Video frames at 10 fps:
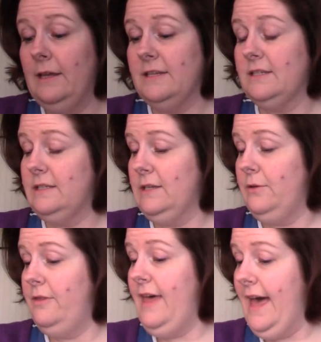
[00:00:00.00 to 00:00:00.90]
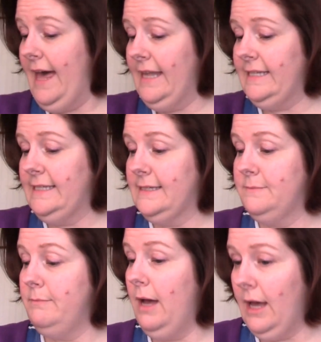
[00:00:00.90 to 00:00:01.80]
So that
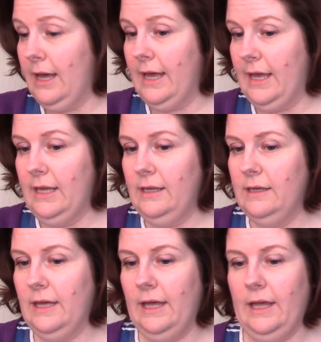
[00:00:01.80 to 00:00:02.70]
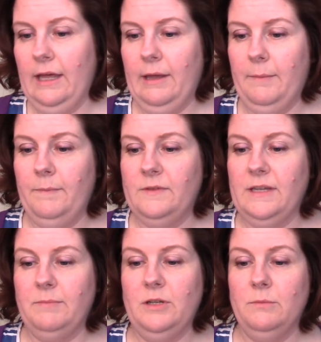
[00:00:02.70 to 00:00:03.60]
is my
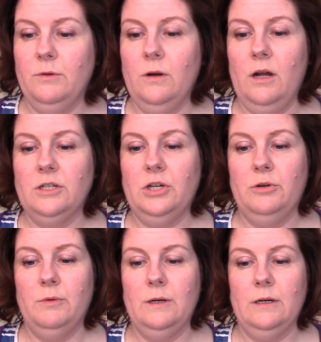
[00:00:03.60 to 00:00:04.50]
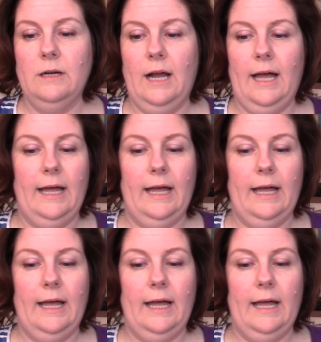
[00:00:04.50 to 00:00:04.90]
September, October